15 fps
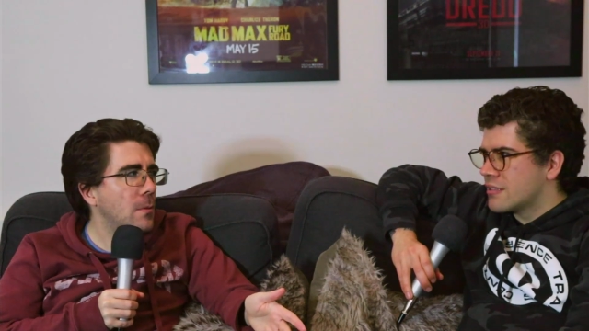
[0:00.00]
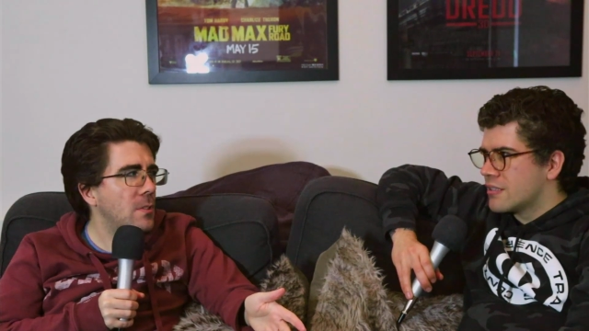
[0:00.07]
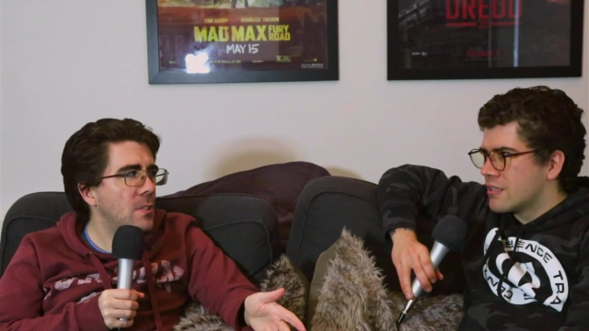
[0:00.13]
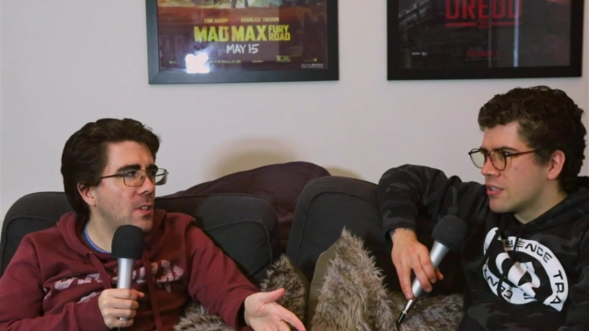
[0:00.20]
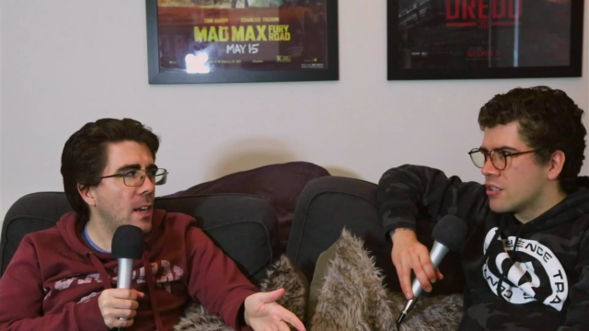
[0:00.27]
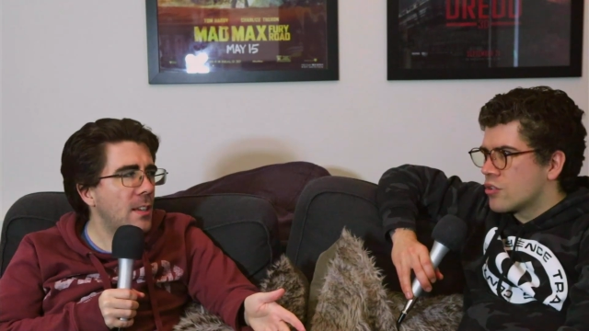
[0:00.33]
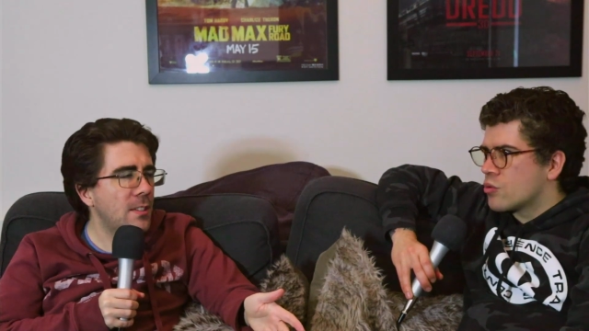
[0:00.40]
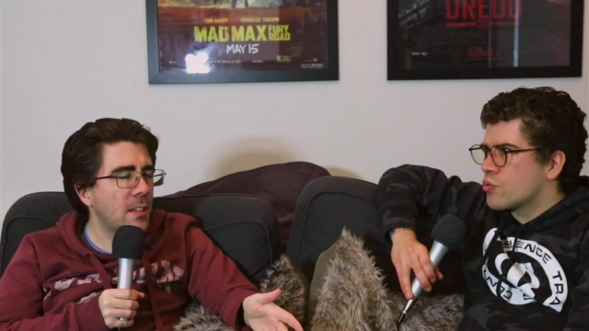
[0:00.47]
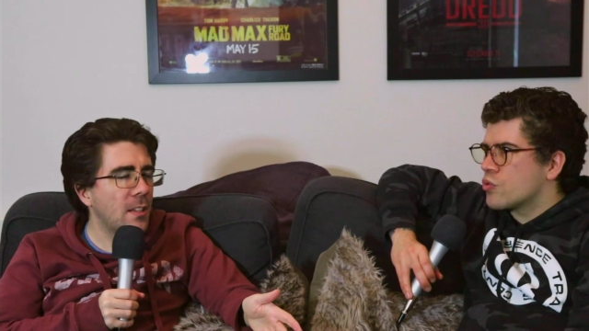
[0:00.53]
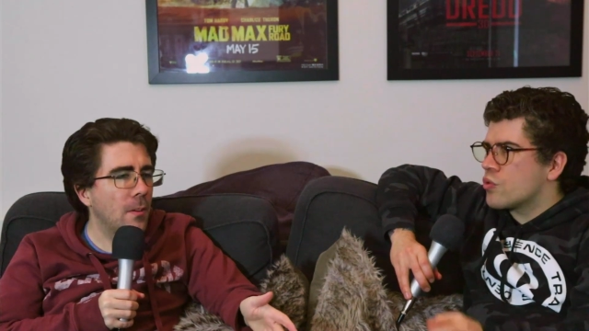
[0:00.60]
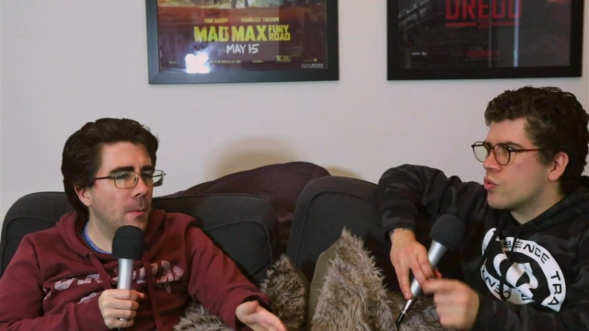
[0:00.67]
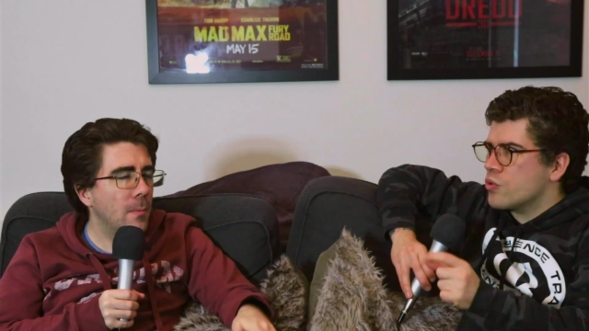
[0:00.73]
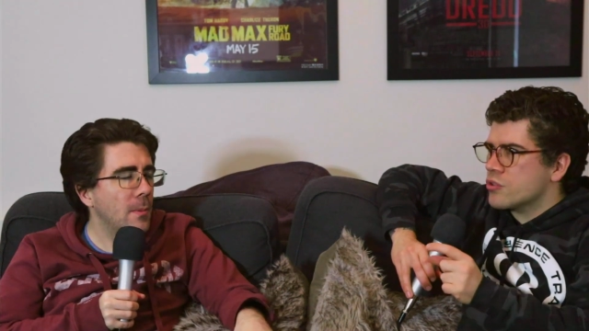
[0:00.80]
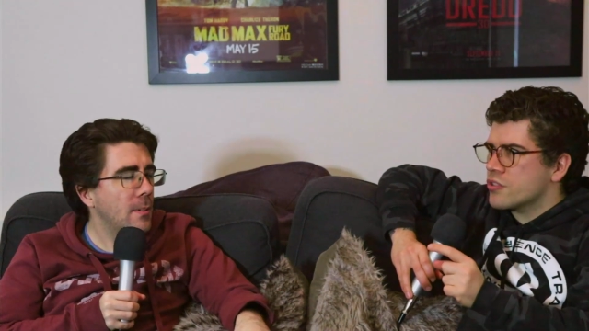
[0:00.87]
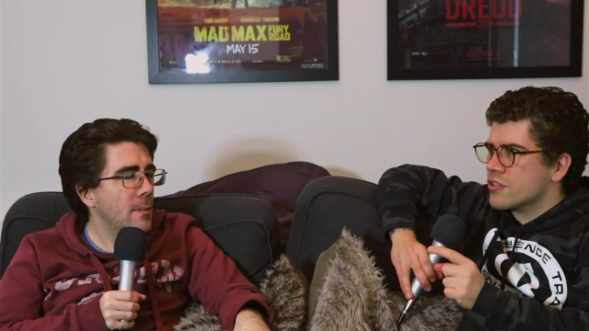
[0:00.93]
Speaker 1: chasing them.
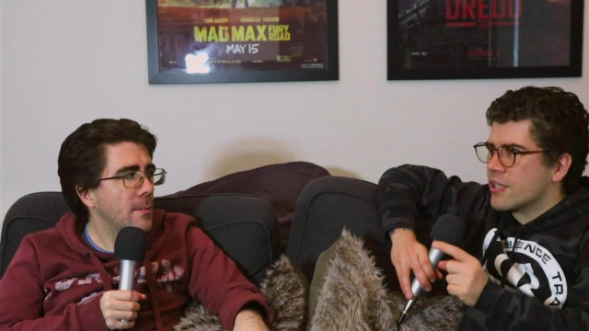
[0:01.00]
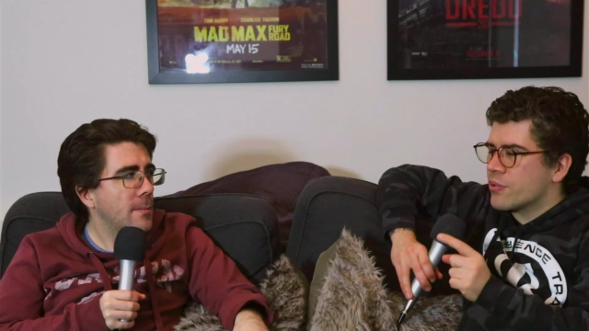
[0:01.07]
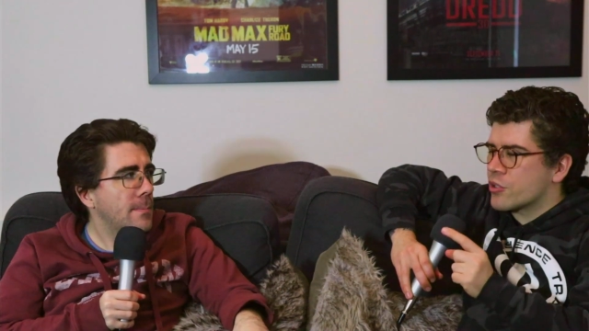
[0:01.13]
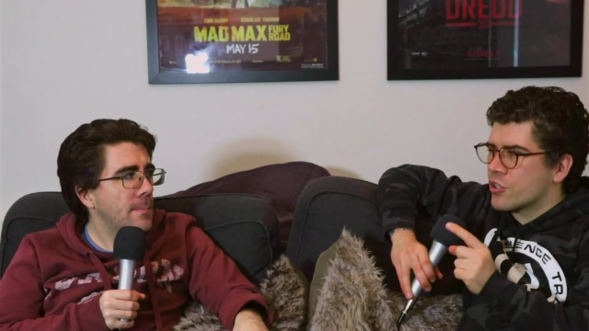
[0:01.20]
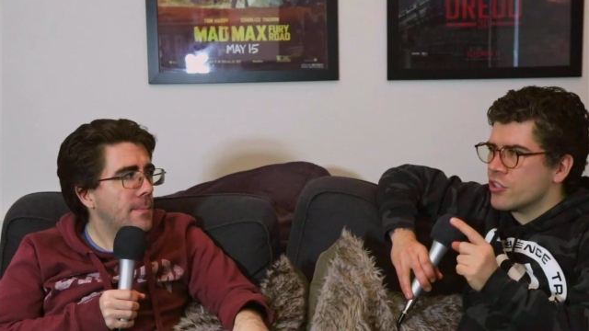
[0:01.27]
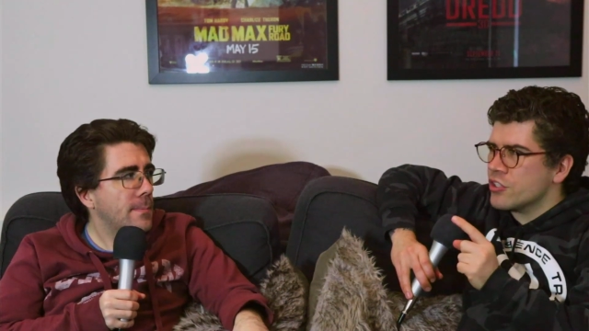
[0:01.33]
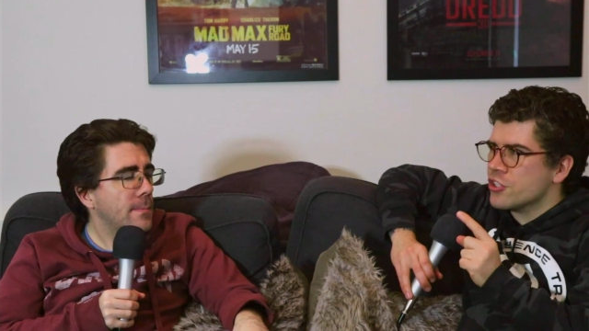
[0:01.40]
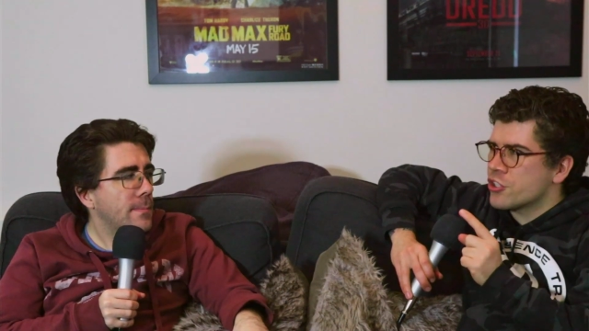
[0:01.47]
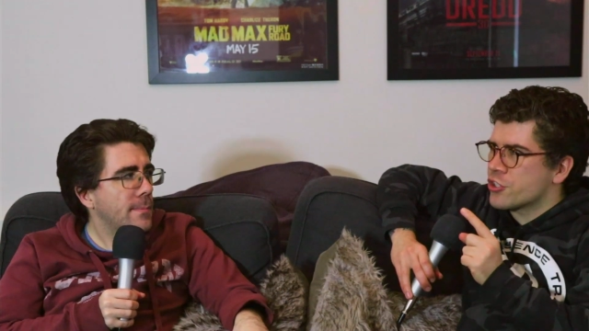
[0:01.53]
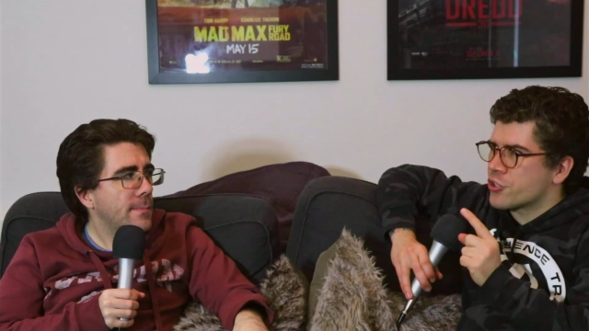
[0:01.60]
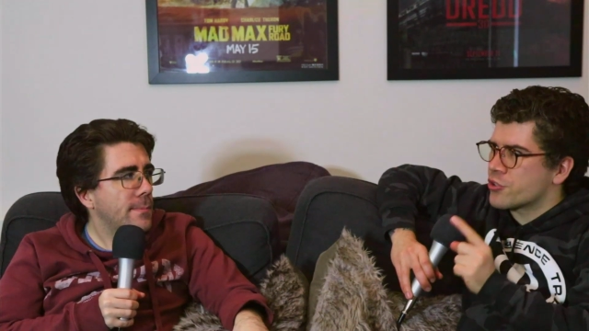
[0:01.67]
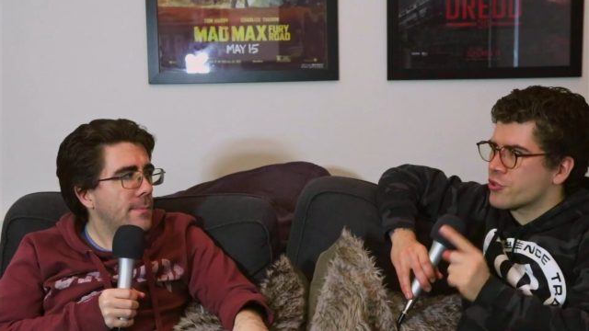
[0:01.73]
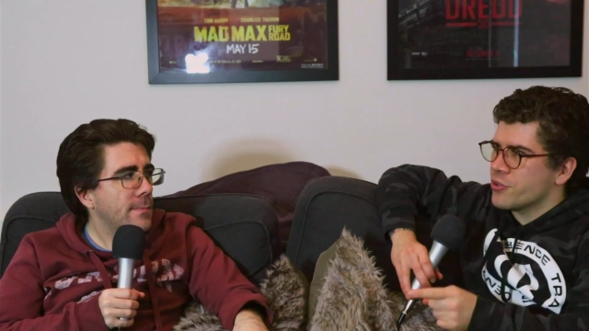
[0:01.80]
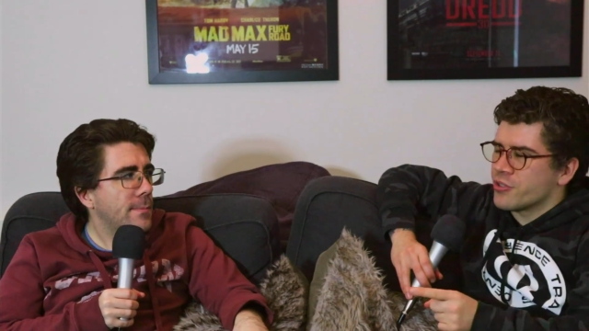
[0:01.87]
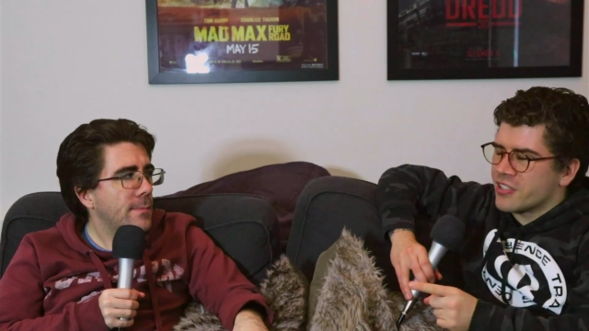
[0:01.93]
Also,
Speaker 2: they were going to
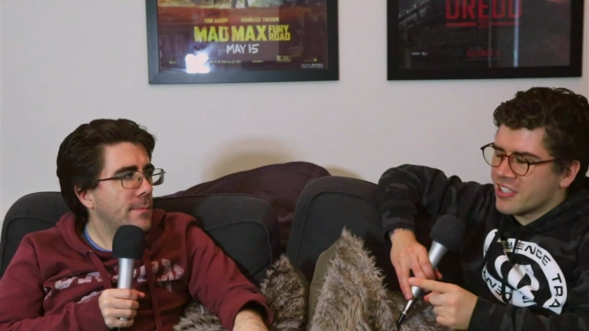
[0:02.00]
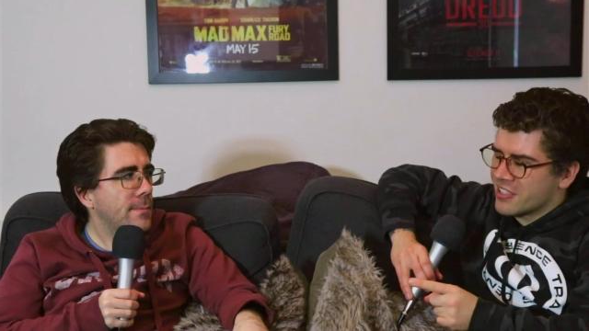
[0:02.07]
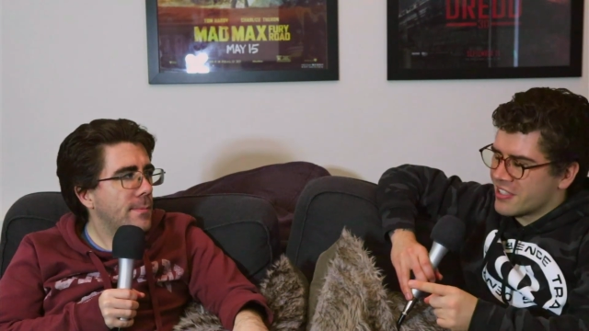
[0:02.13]
shoot.